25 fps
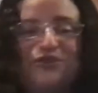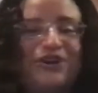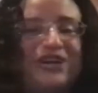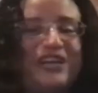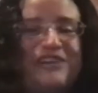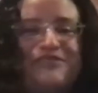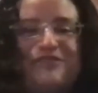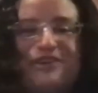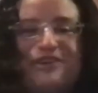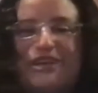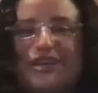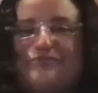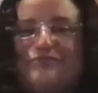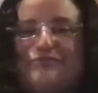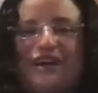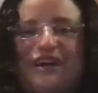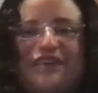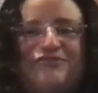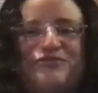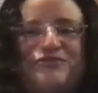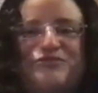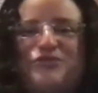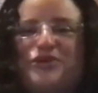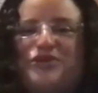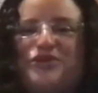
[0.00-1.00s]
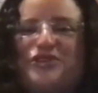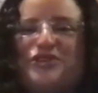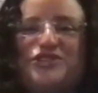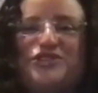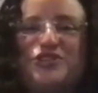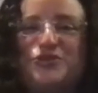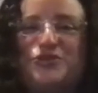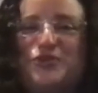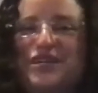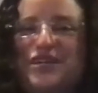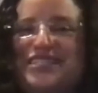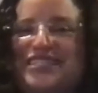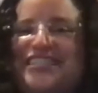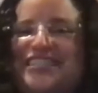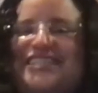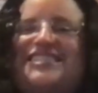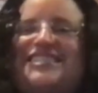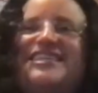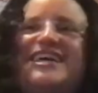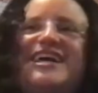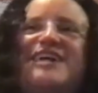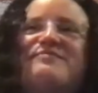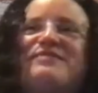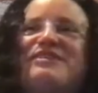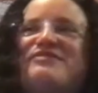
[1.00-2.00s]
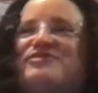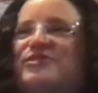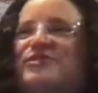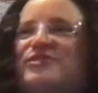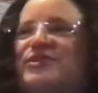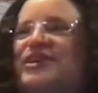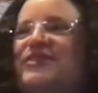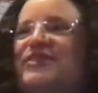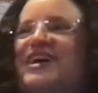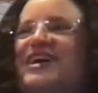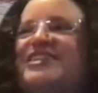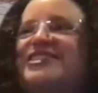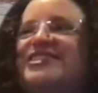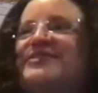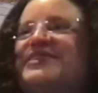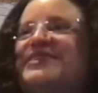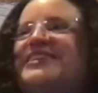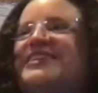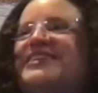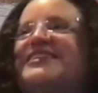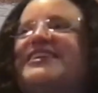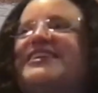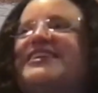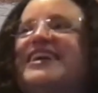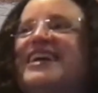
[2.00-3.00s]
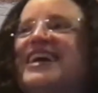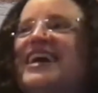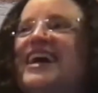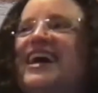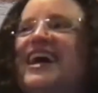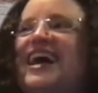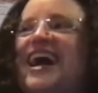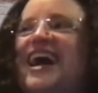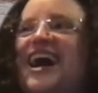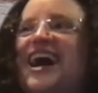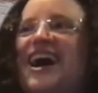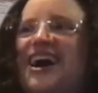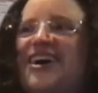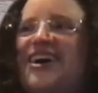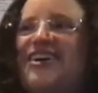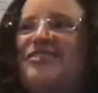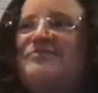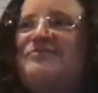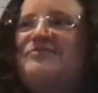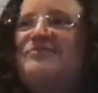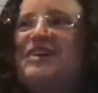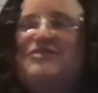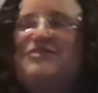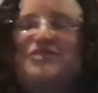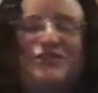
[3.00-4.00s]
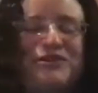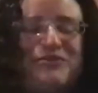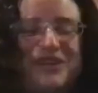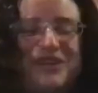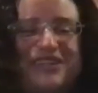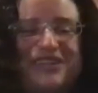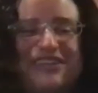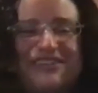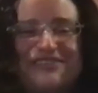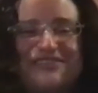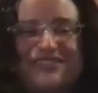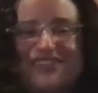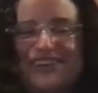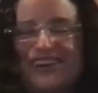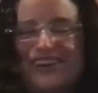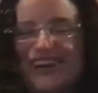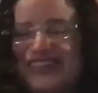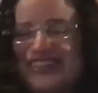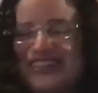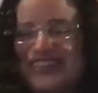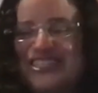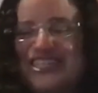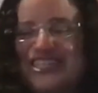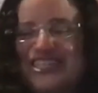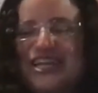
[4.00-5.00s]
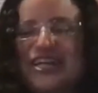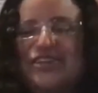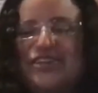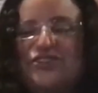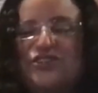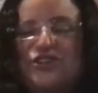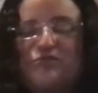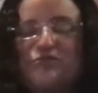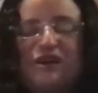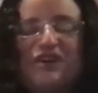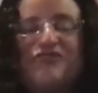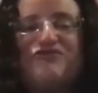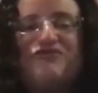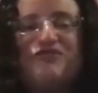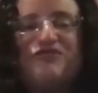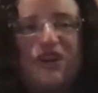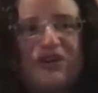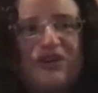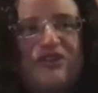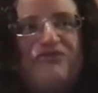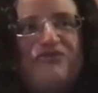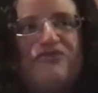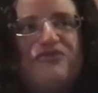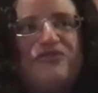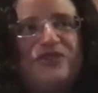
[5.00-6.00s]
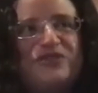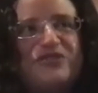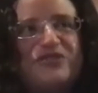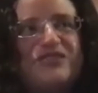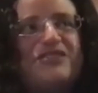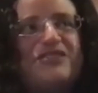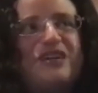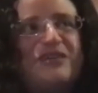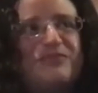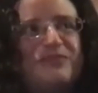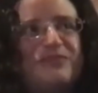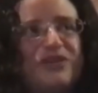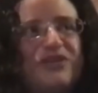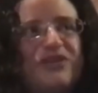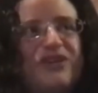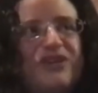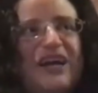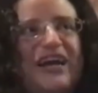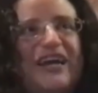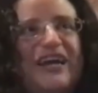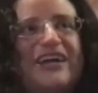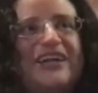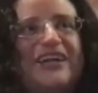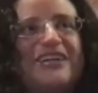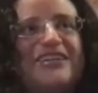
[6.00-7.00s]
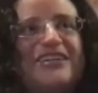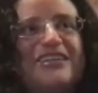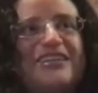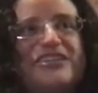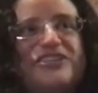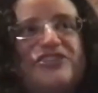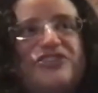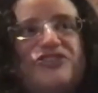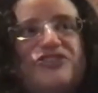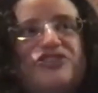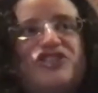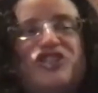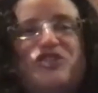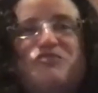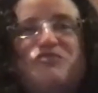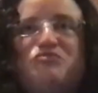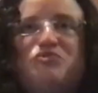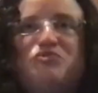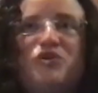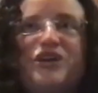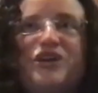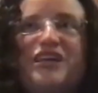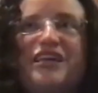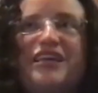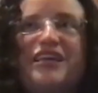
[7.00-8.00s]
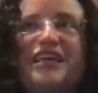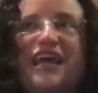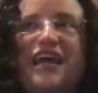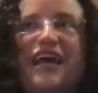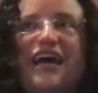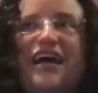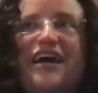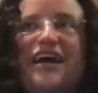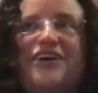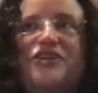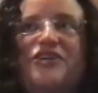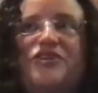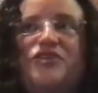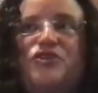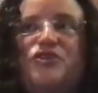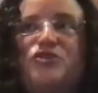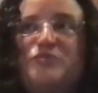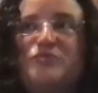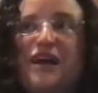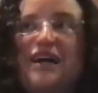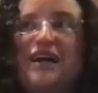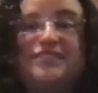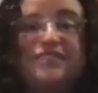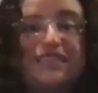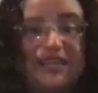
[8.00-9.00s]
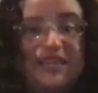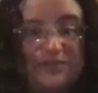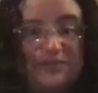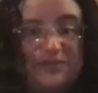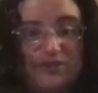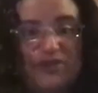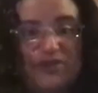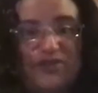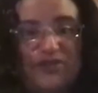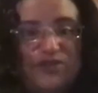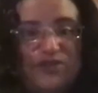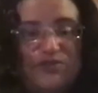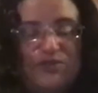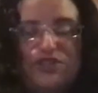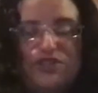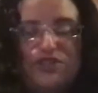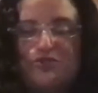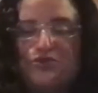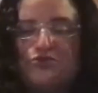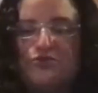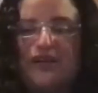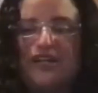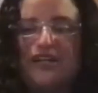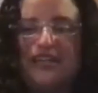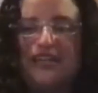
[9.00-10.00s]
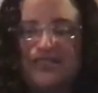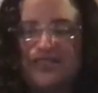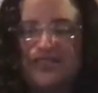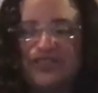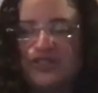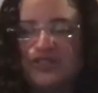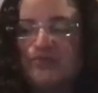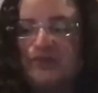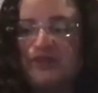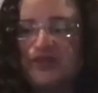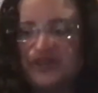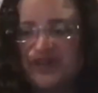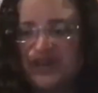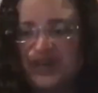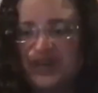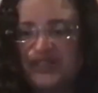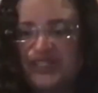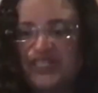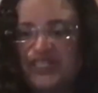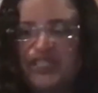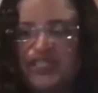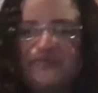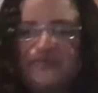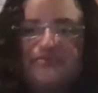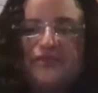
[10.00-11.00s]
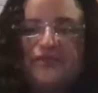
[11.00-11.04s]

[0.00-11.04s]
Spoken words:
I never came back for more than 2 weeks at a time after I graduated. After I went off to college. So my very first summer, I got an internship working at UMass Amherst, which was right next to Smith College.